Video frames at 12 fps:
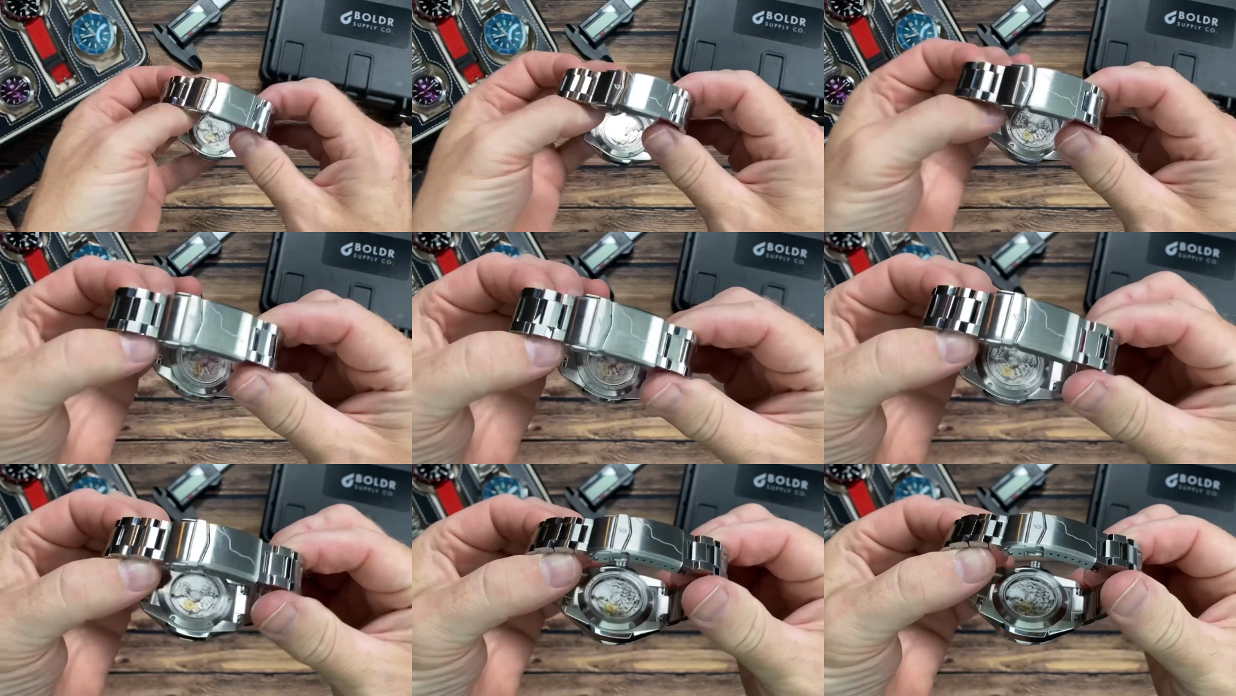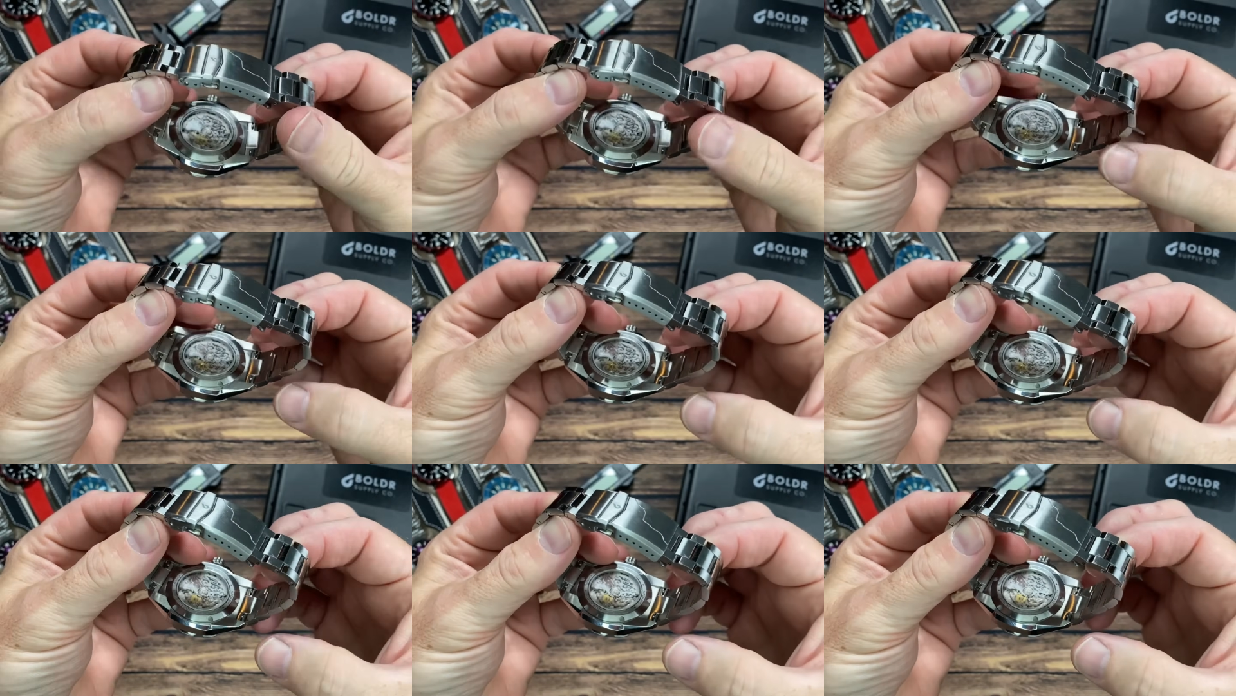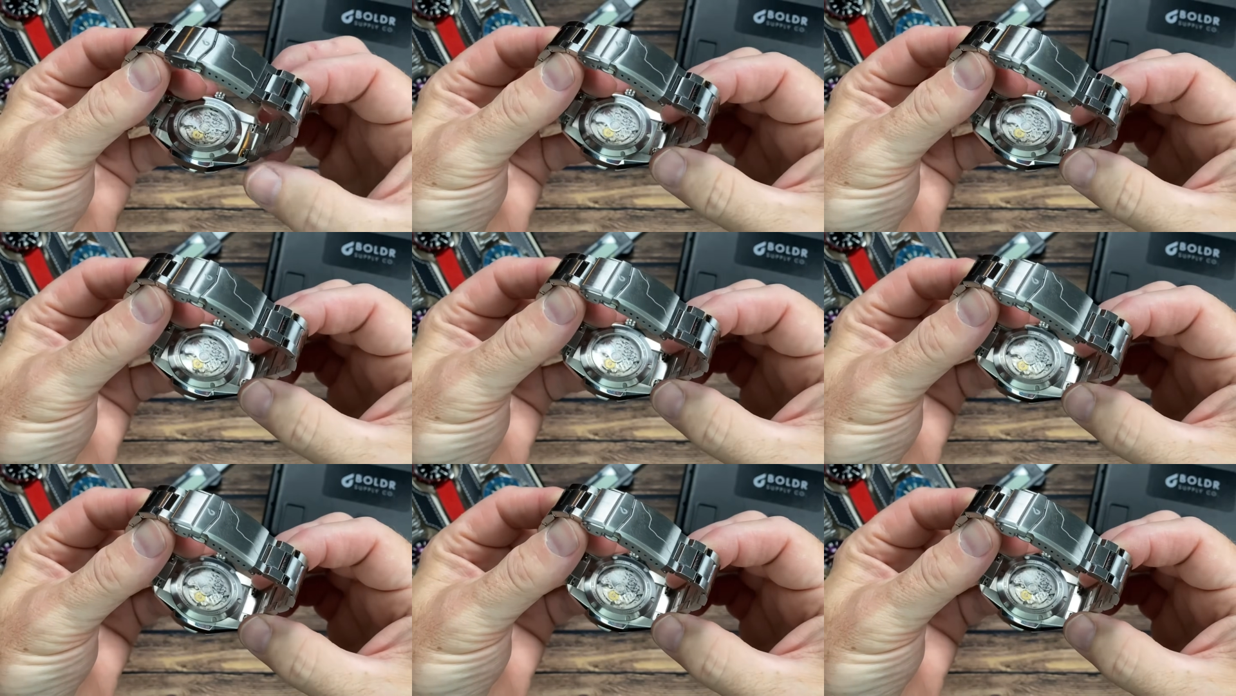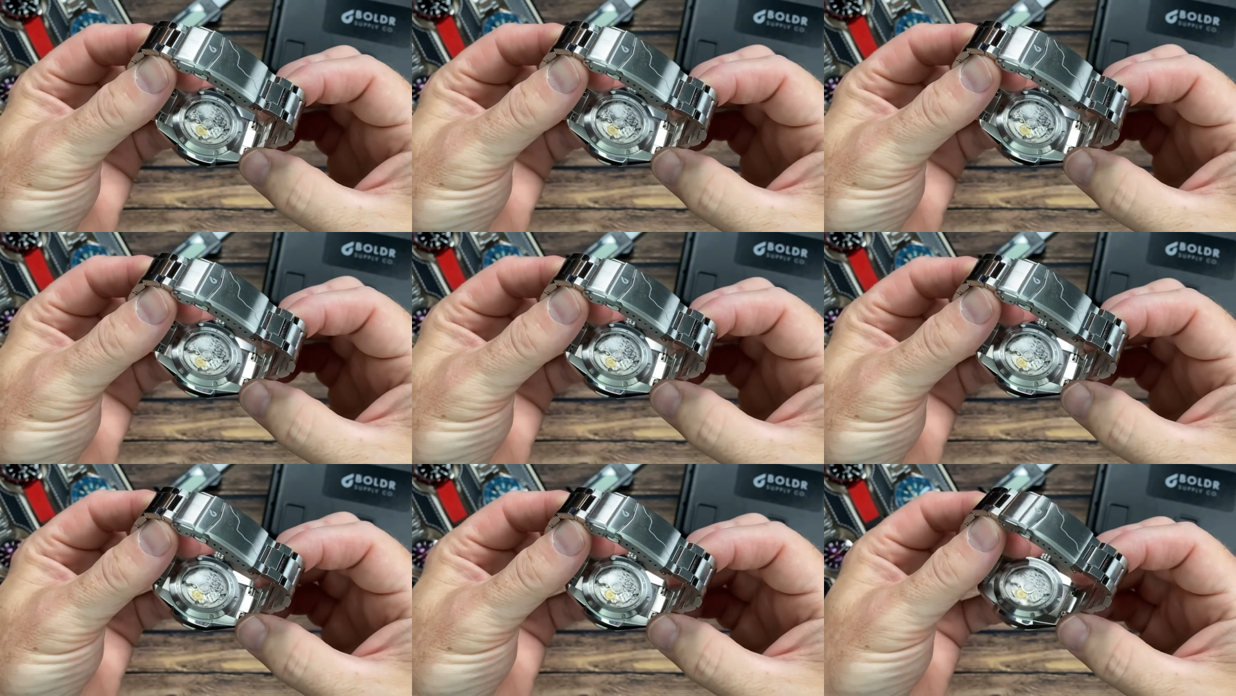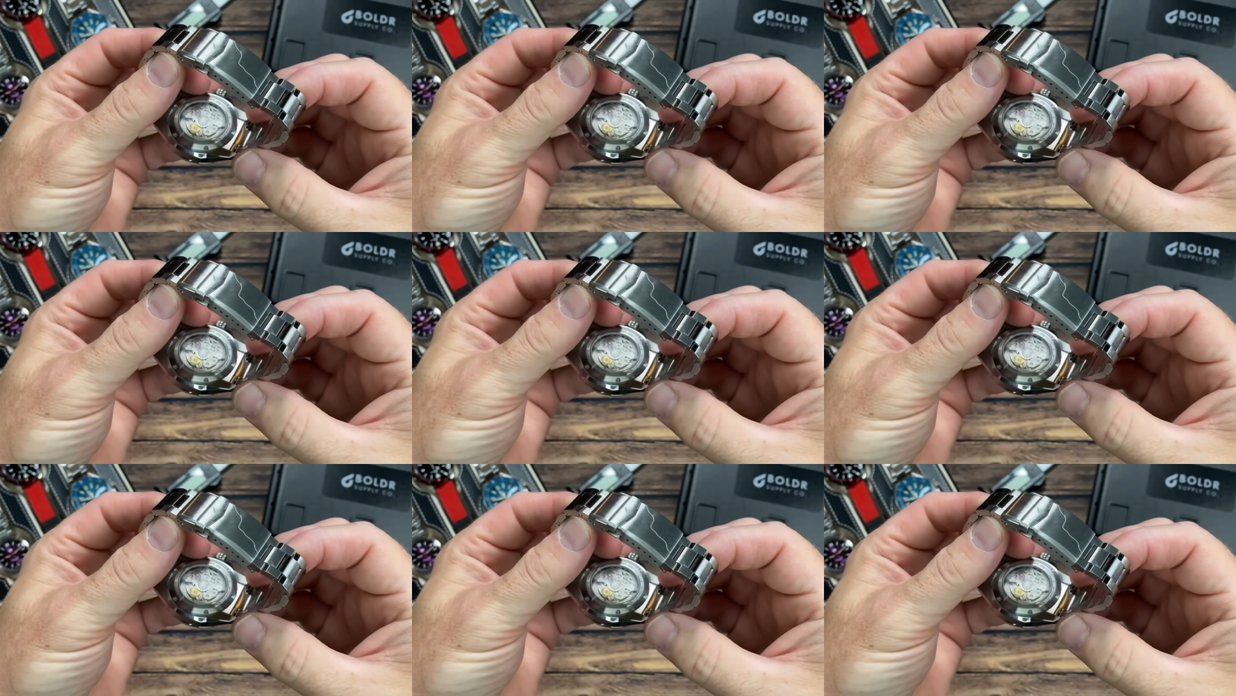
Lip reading: Nobody's mouth can be seen.